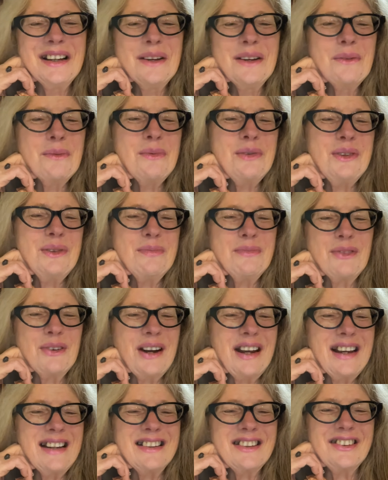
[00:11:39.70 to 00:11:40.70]
with
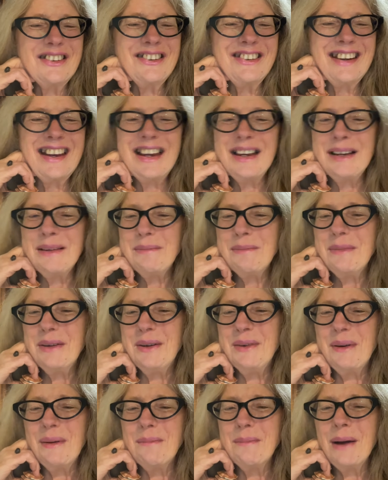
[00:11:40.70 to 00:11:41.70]
great shame
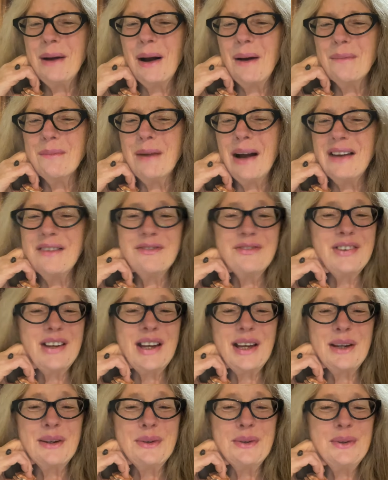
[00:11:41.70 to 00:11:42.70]
about my
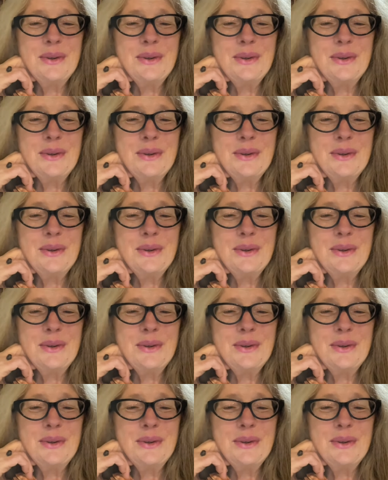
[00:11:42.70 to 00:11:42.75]
fail.